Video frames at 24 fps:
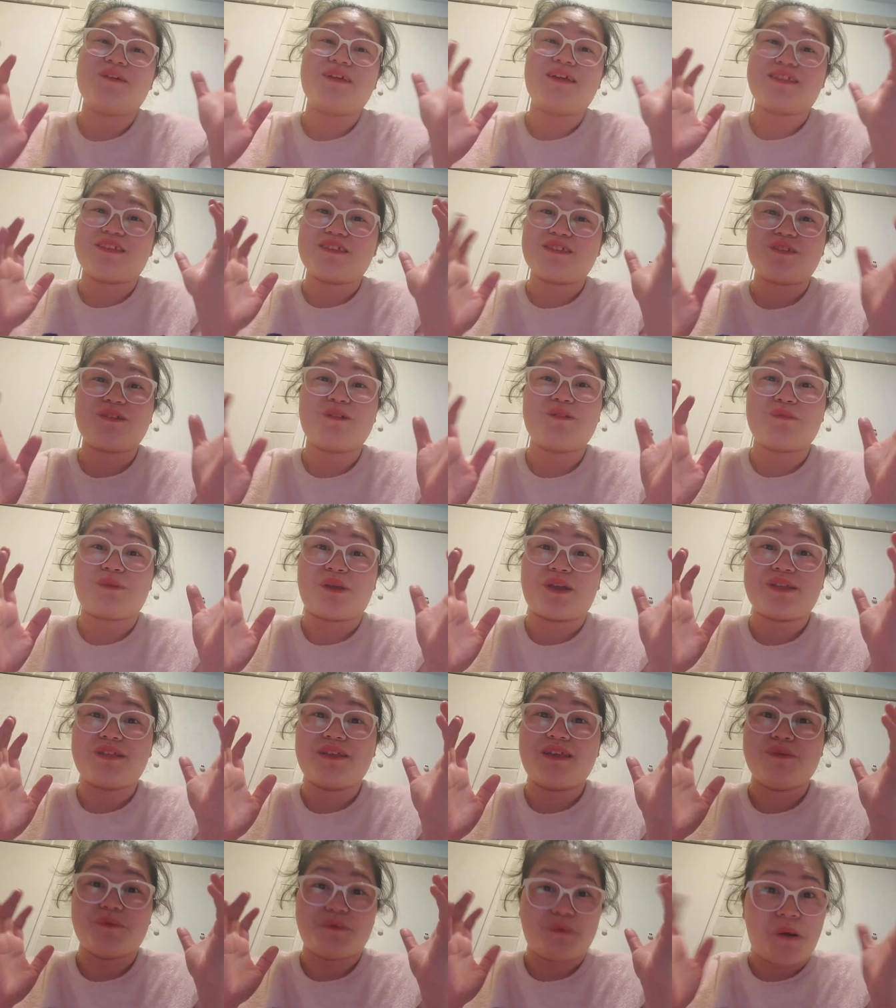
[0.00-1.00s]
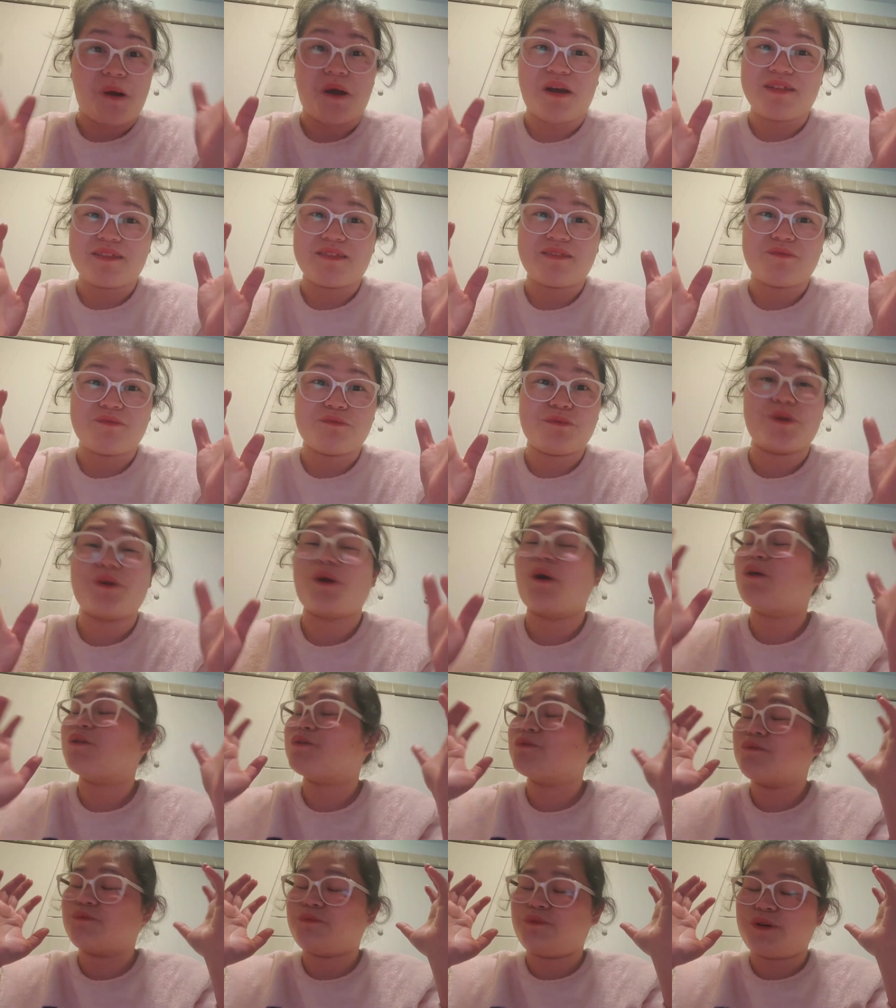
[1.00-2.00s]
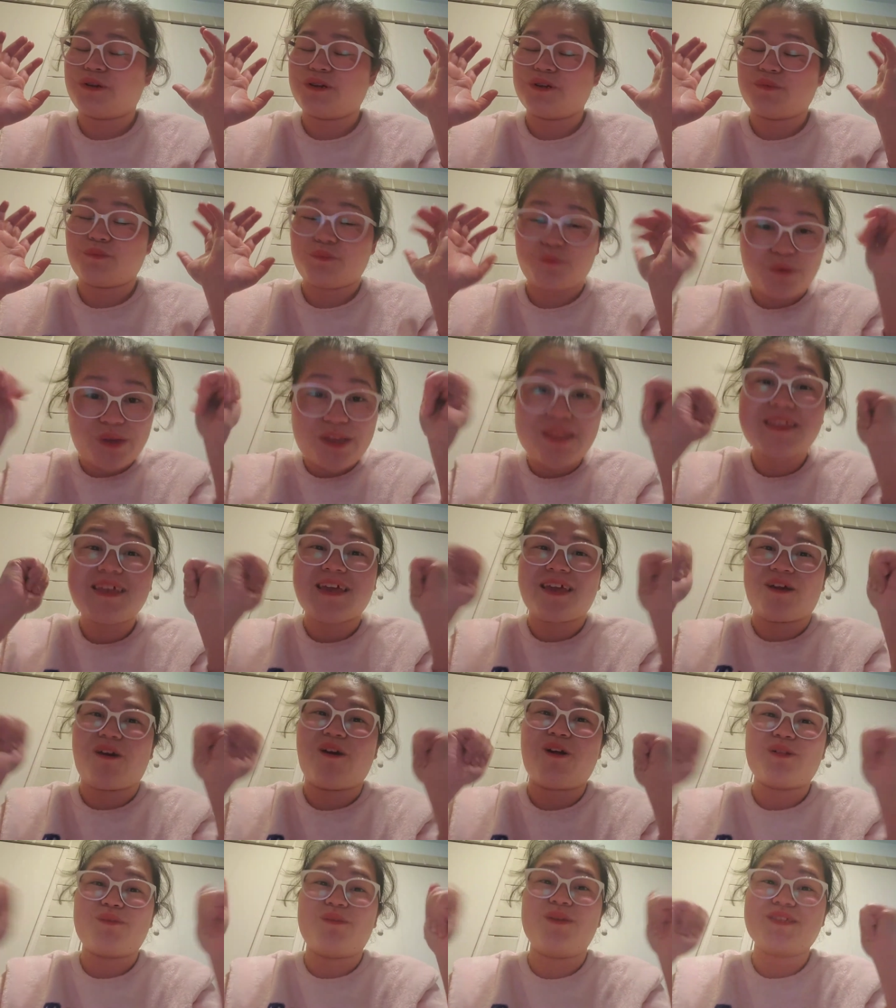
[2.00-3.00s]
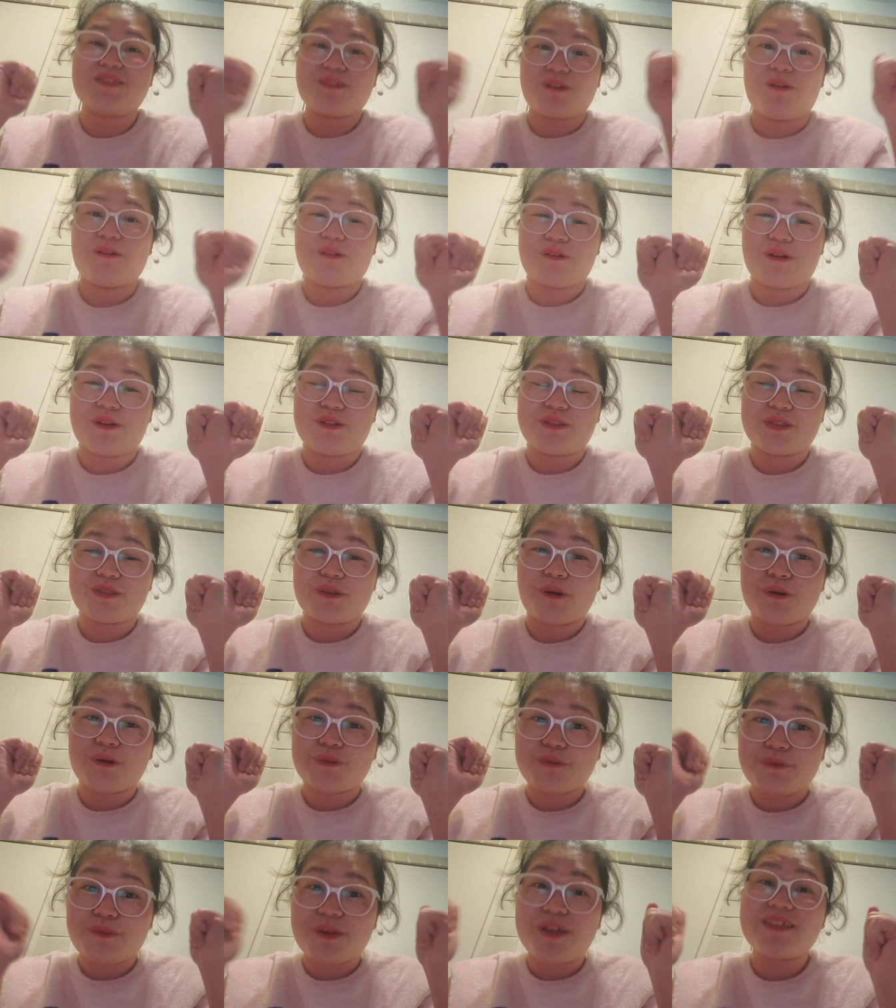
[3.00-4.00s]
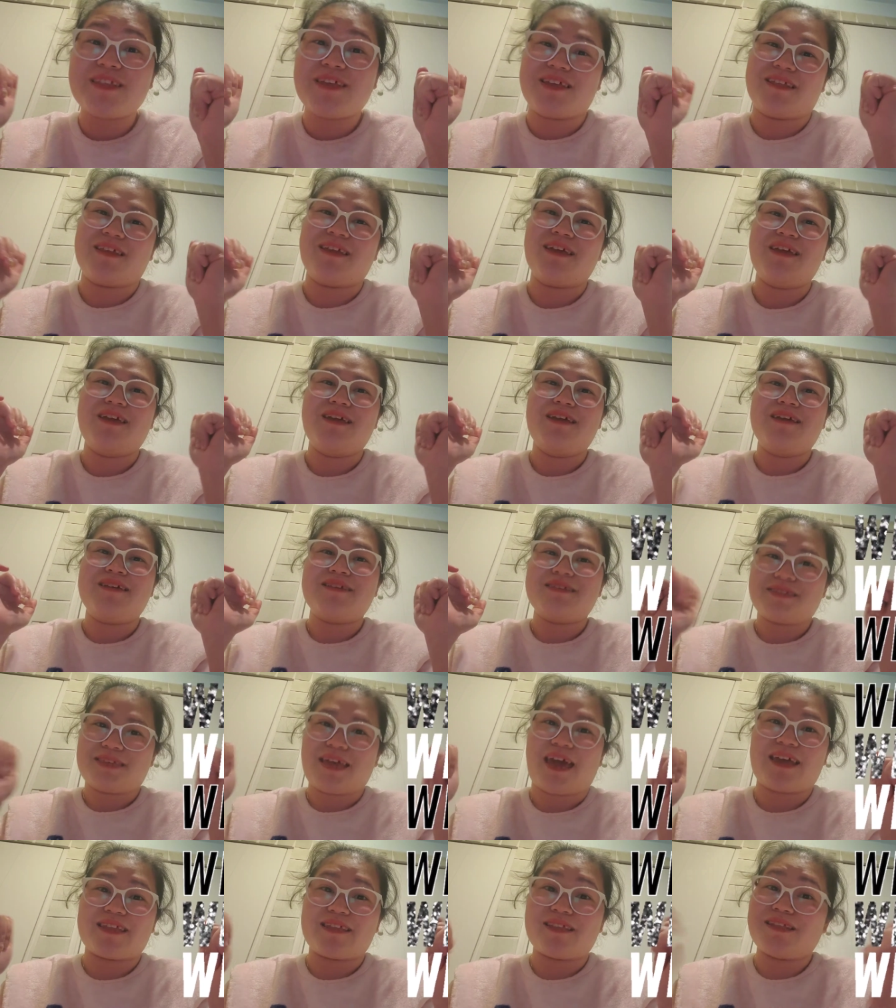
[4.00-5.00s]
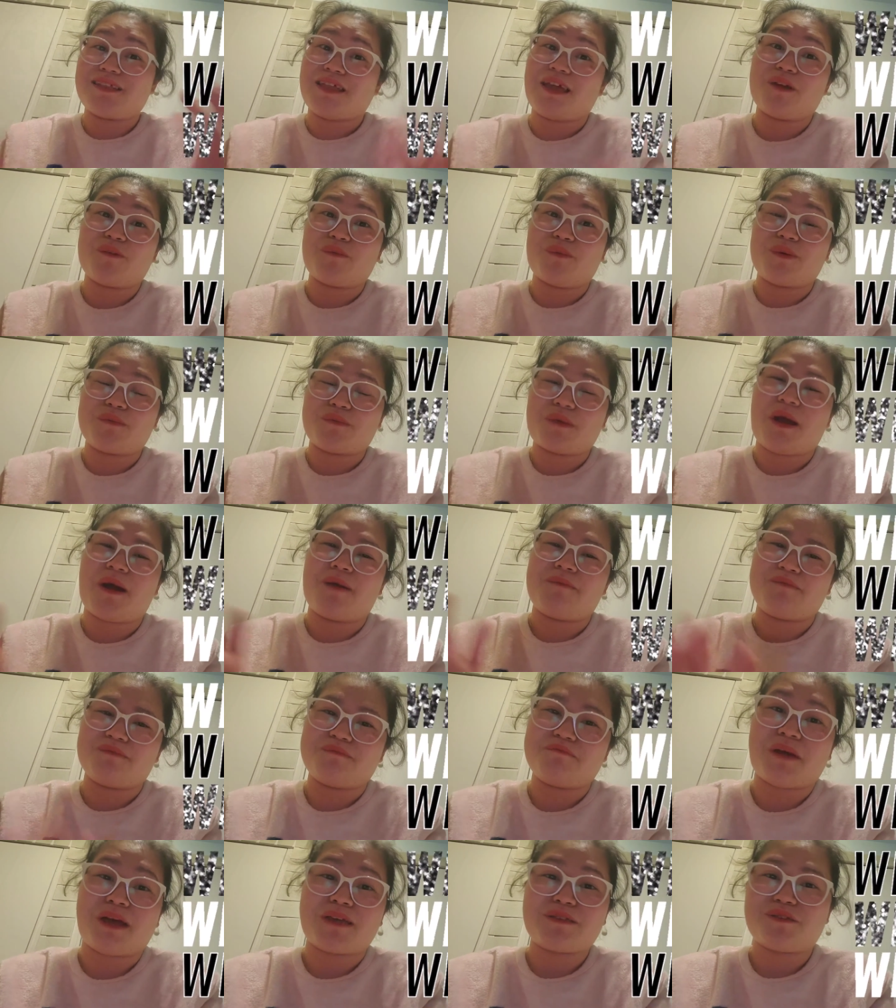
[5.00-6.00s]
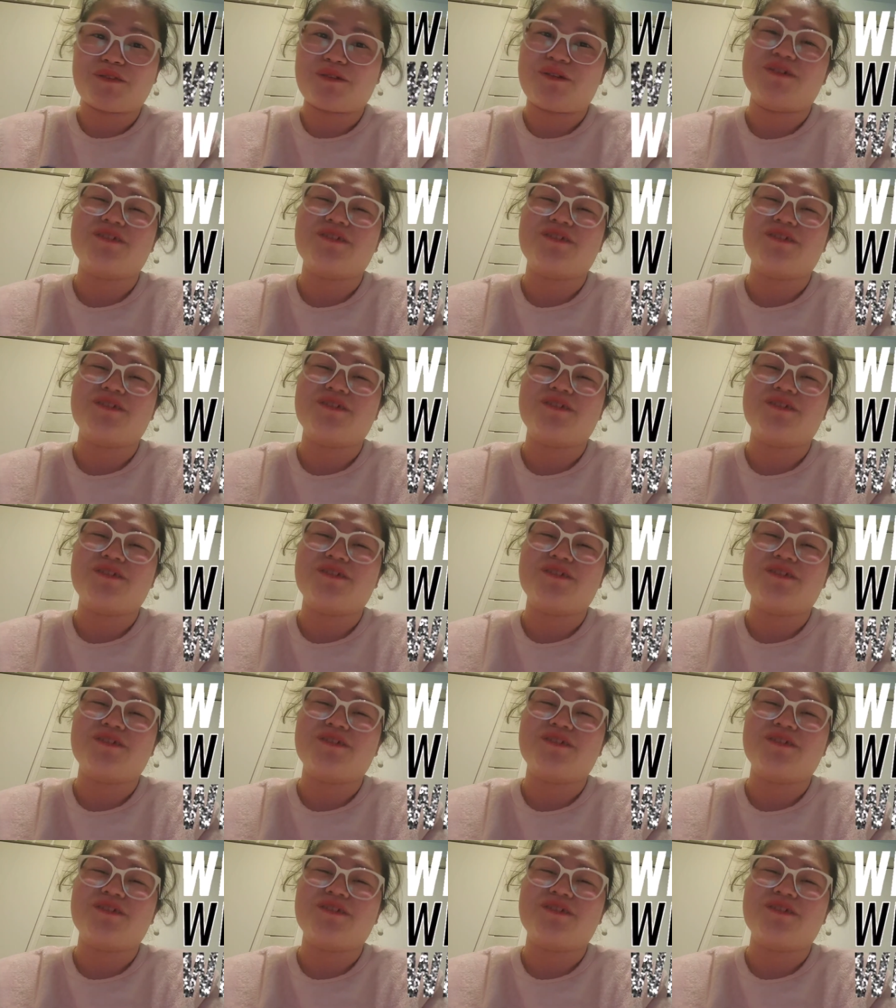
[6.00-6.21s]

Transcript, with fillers: It is already won. We're all we're winning, always on, on winning side, like what um pastor